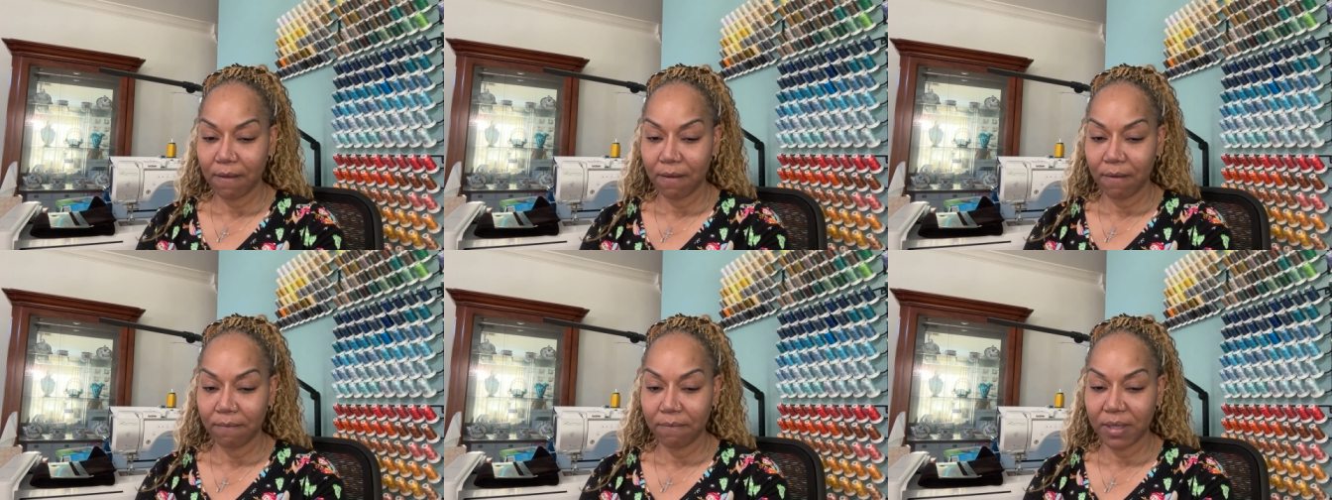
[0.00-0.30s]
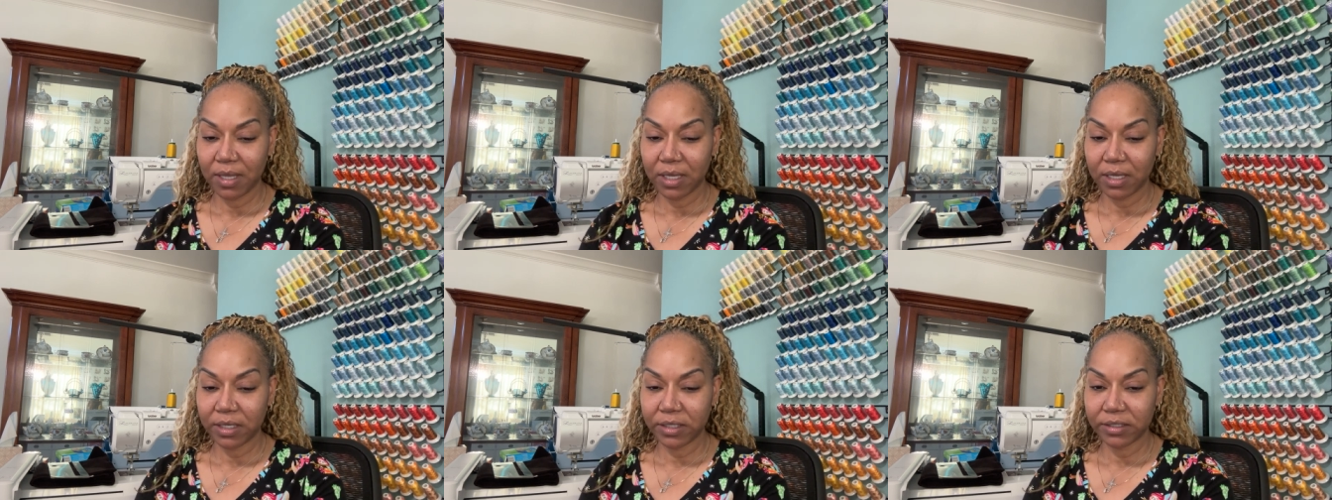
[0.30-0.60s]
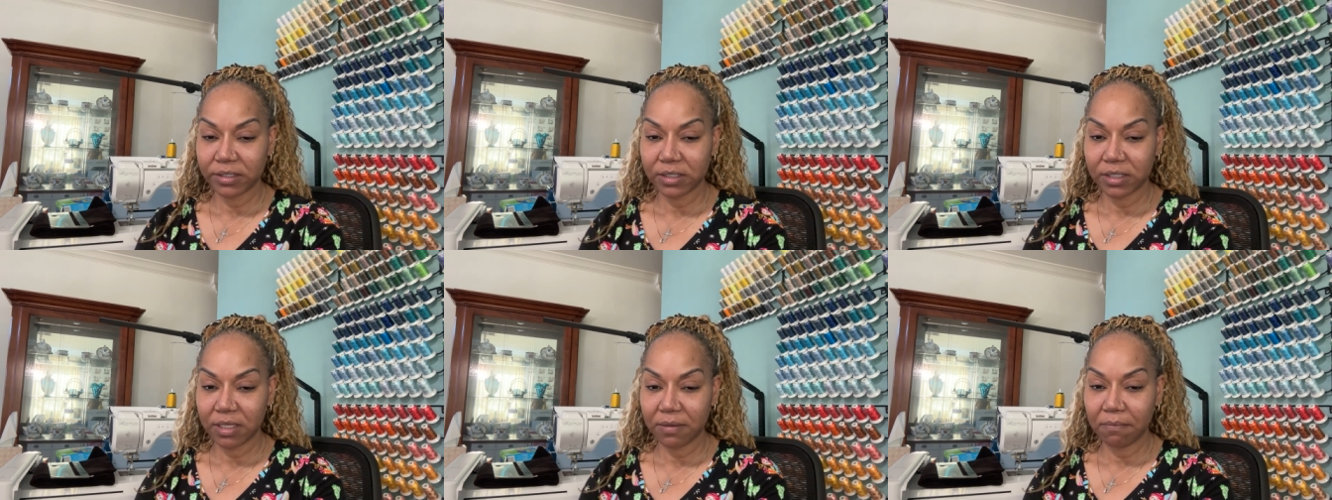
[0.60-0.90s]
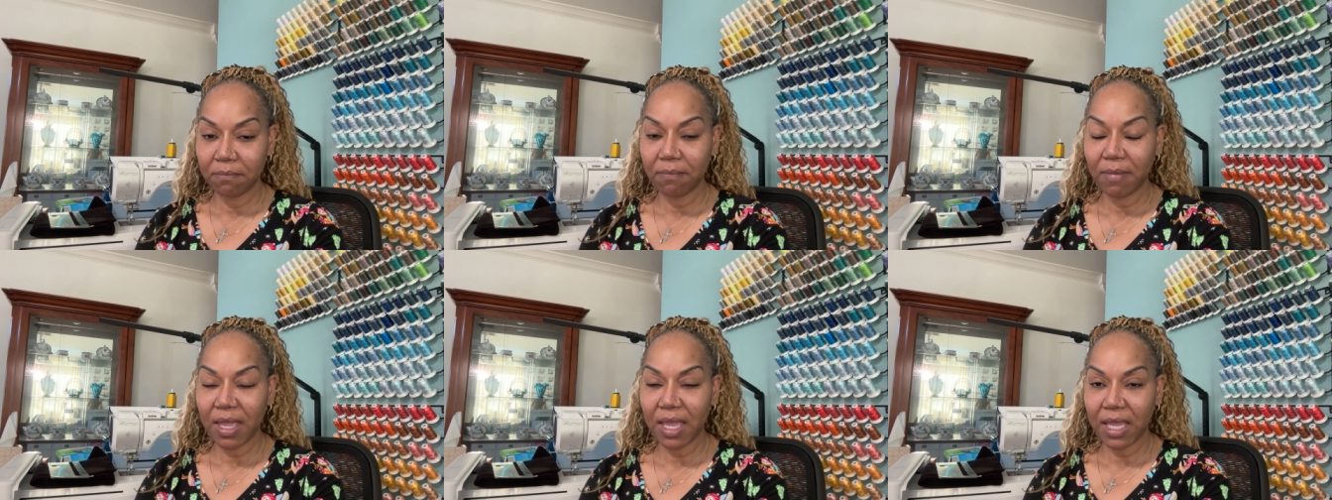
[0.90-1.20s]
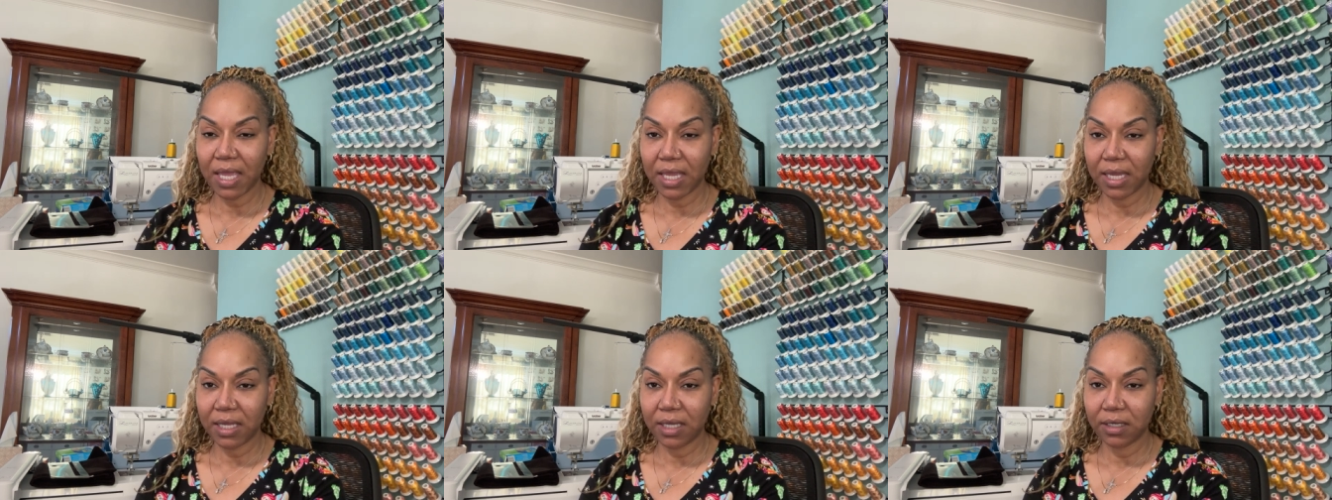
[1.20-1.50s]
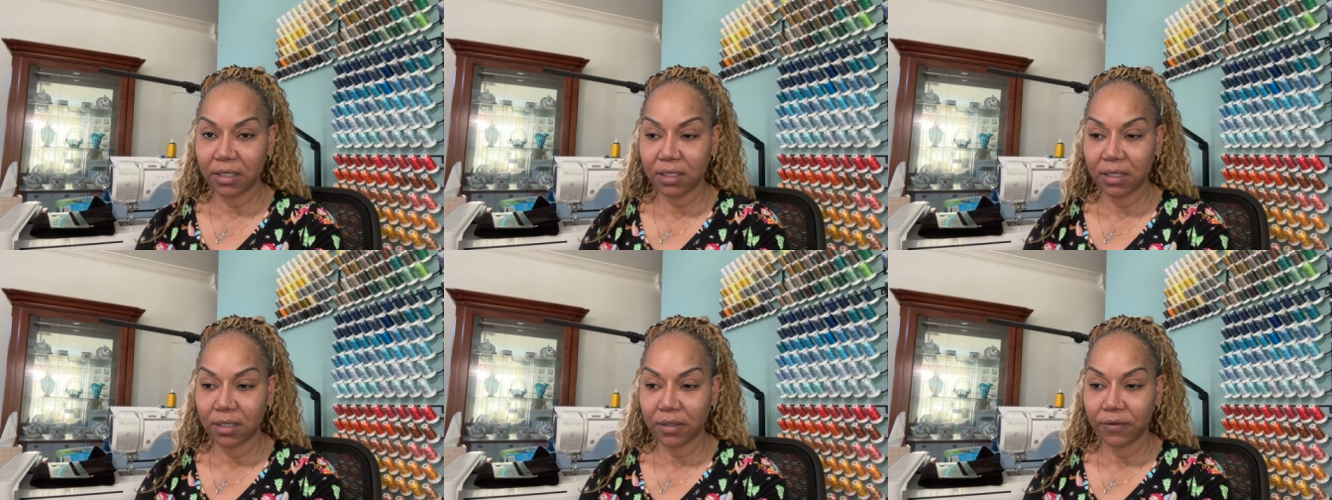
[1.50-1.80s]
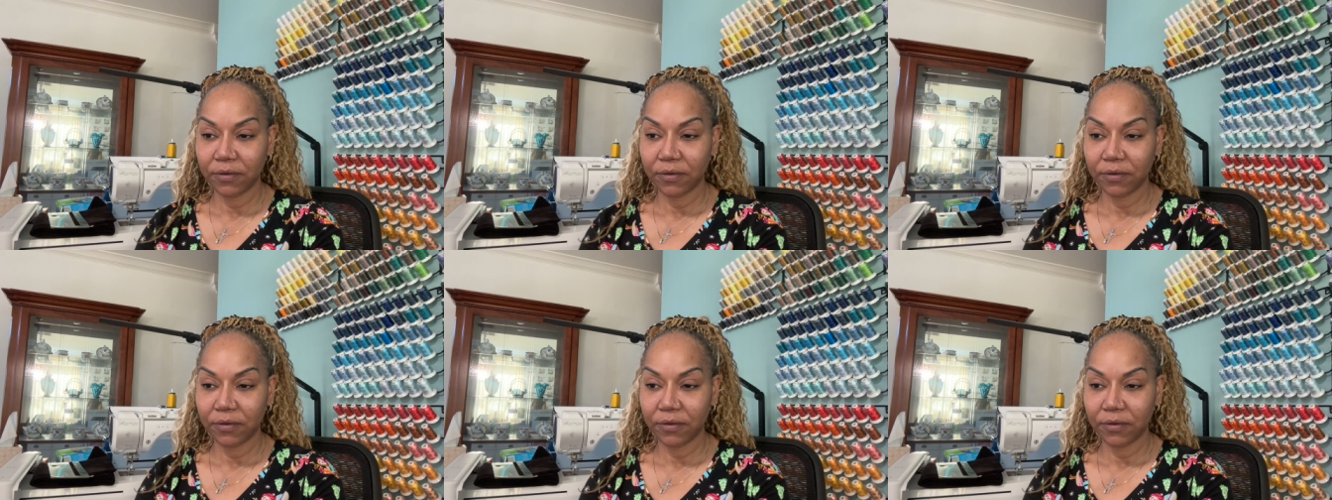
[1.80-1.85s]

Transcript: because the maid